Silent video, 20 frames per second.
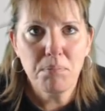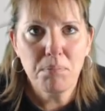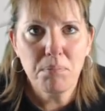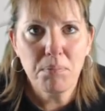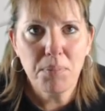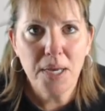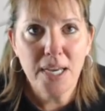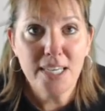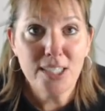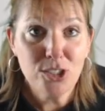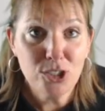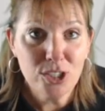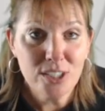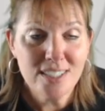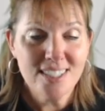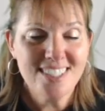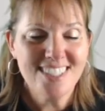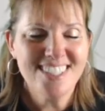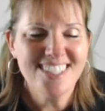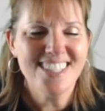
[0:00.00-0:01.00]

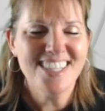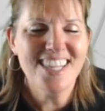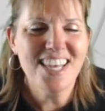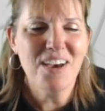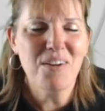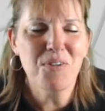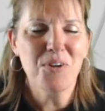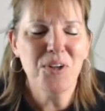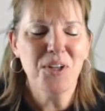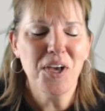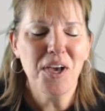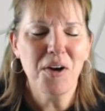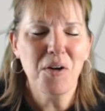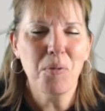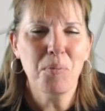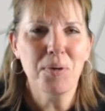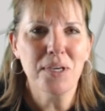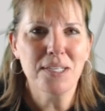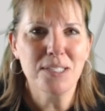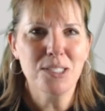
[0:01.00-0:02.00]
pages that will
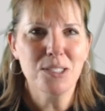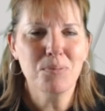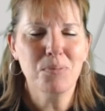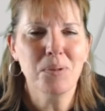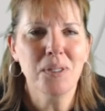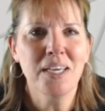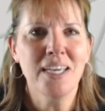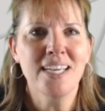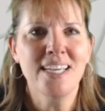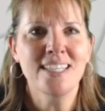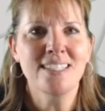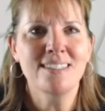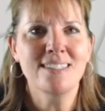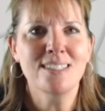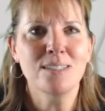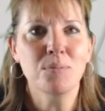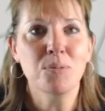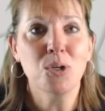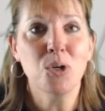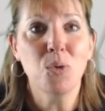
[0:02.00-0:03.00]
help explain
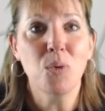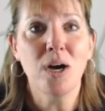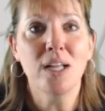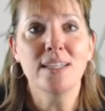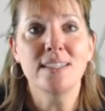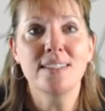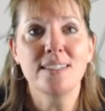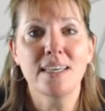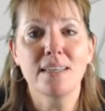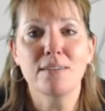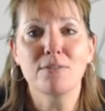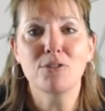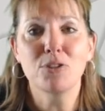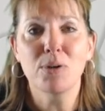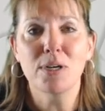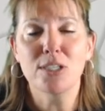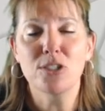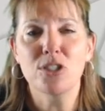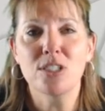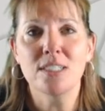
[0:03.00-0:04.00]
some qualitative
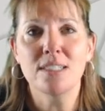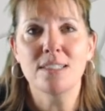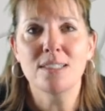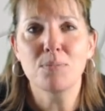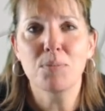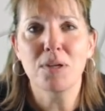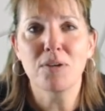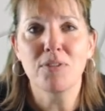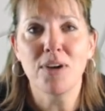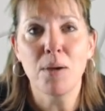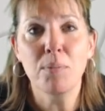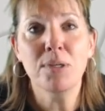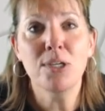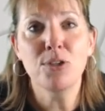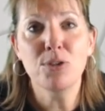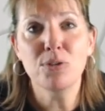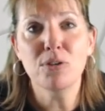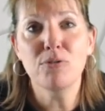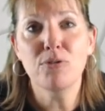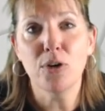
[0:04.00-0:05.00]
questions. But if I'm going
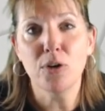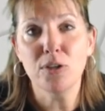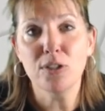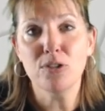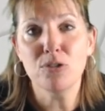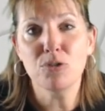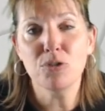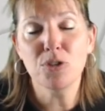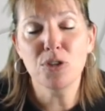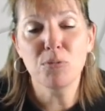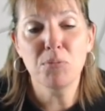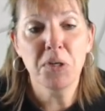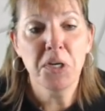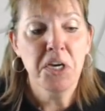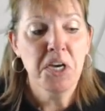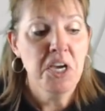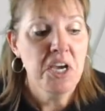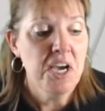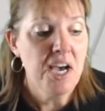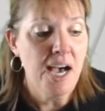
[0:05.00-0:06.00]
to do a focus group,
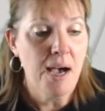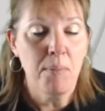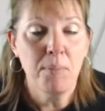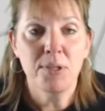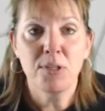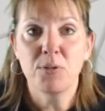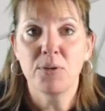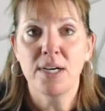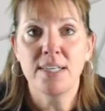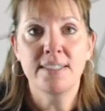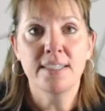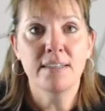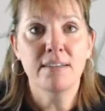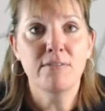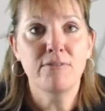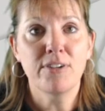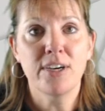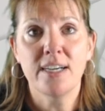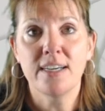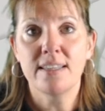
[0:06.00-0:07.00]
I'm going to
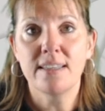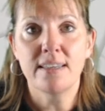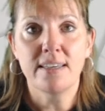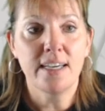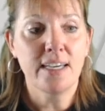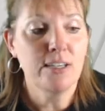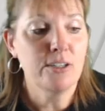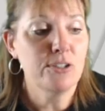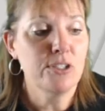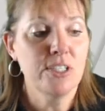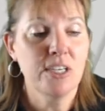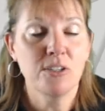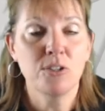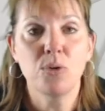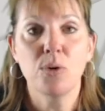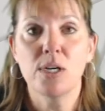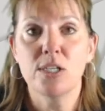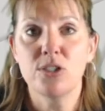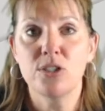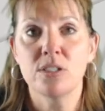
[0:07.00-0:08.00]
identify the 8 or 10
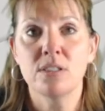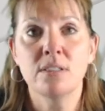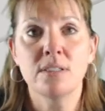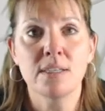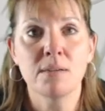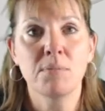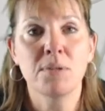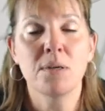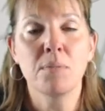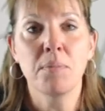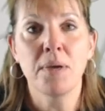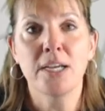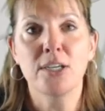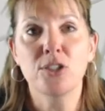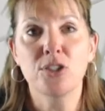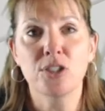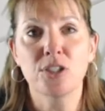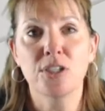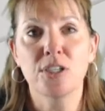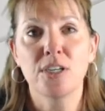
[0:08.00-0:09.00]
questions. I'm going to make
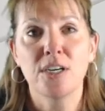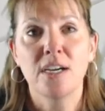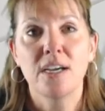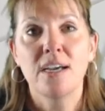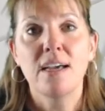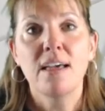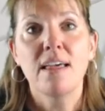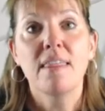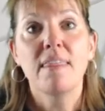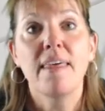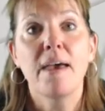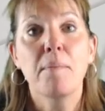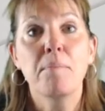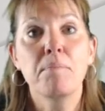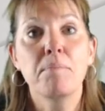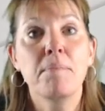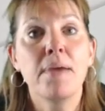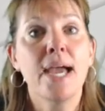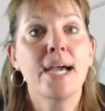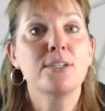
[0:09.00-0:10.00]
sure that
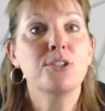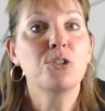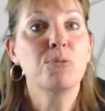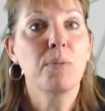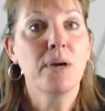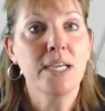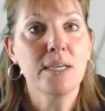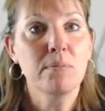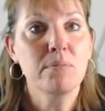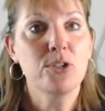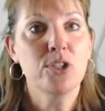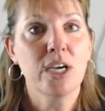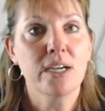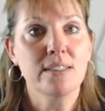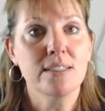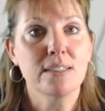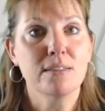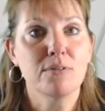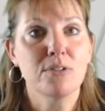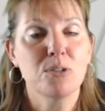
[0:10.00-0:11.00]
match my
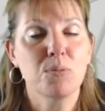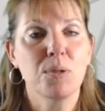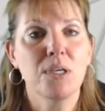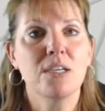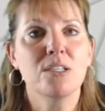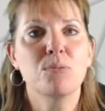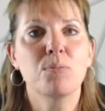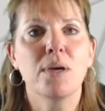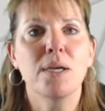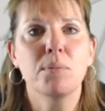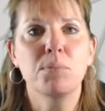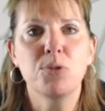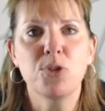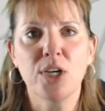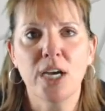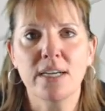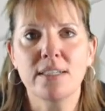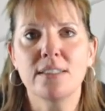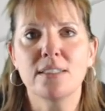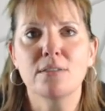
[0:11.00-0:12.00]
objectives, because my
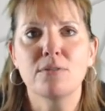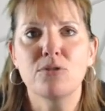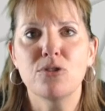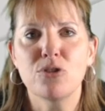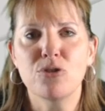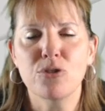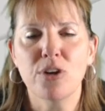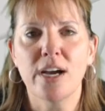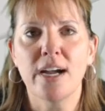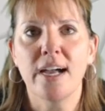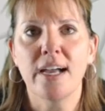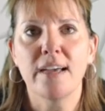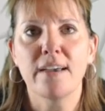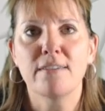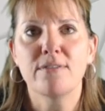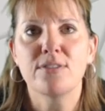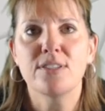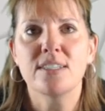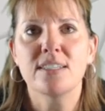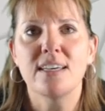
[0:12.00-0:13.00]
objectives
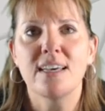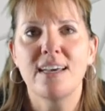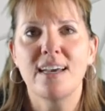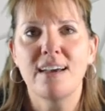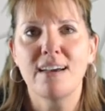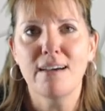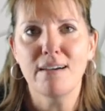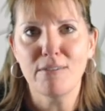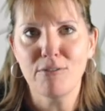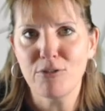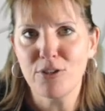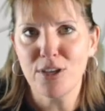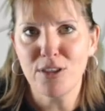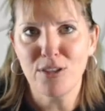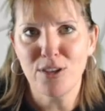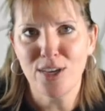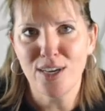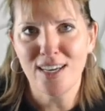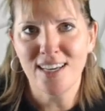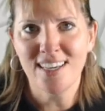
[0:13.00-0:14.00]
drives
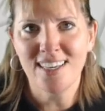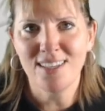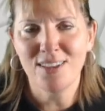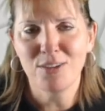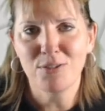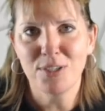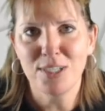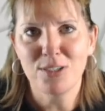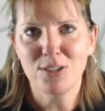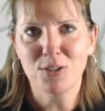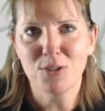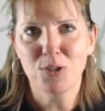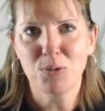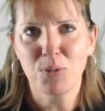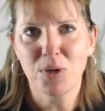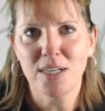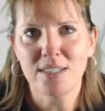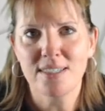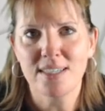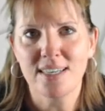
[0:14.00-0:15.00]
everything in the research
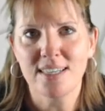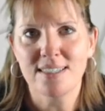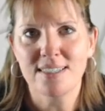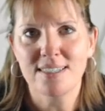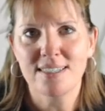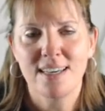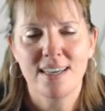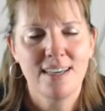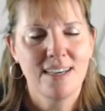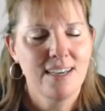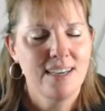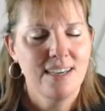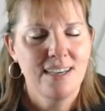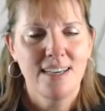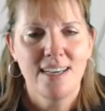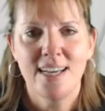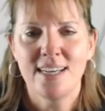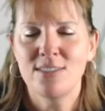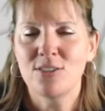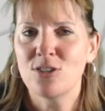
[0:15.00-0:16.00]
process.
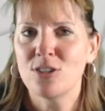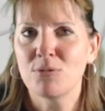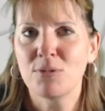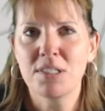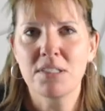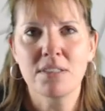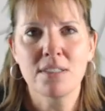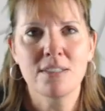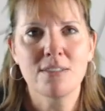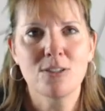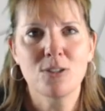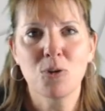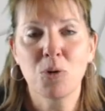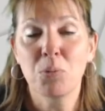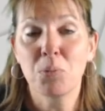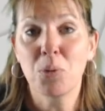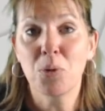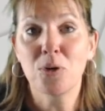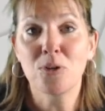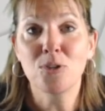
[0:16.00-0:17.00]
Hence the reason it's so
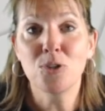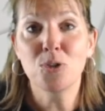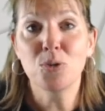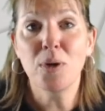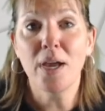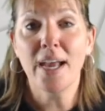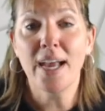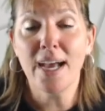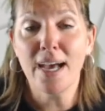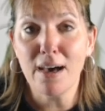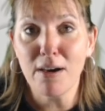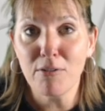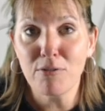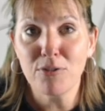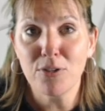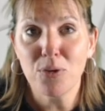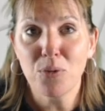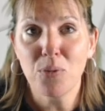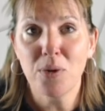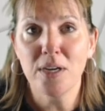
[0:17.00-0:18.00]
important to
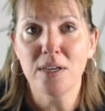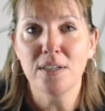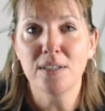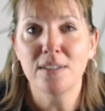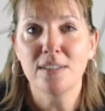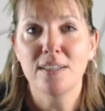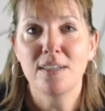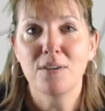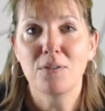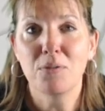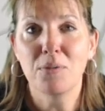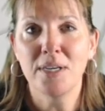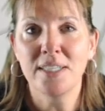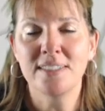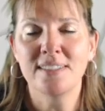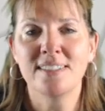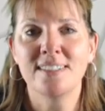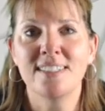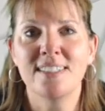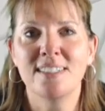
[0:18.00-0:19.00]
have well
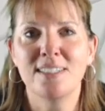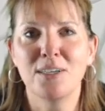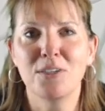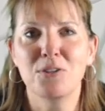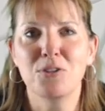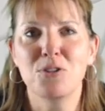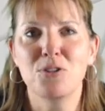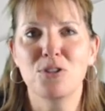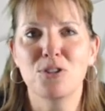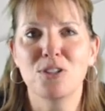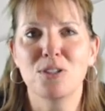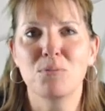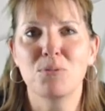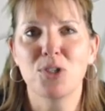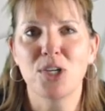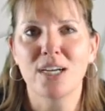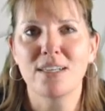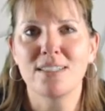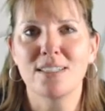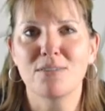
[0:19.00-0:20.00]
written and understood
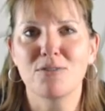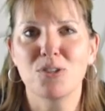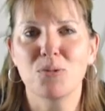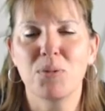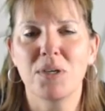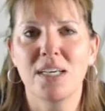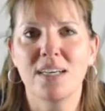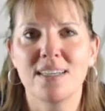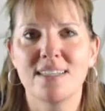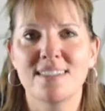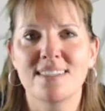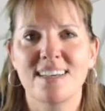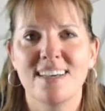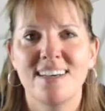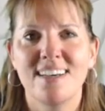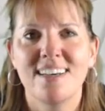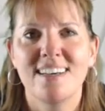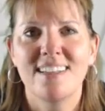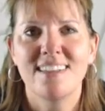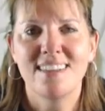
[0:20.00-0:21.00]
objectives, because
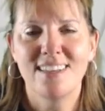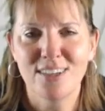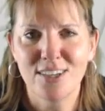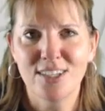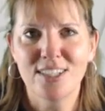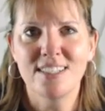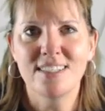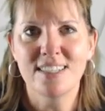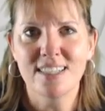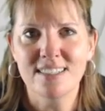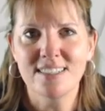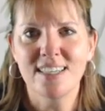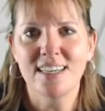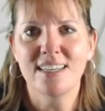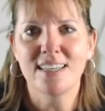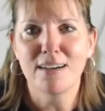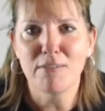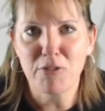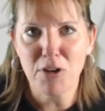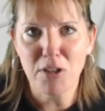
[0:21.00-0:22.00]
they're going to
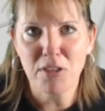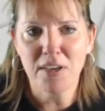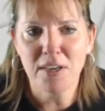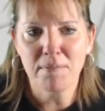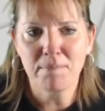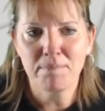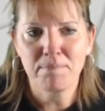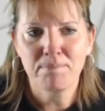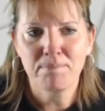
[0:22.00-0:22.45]
dictate everything.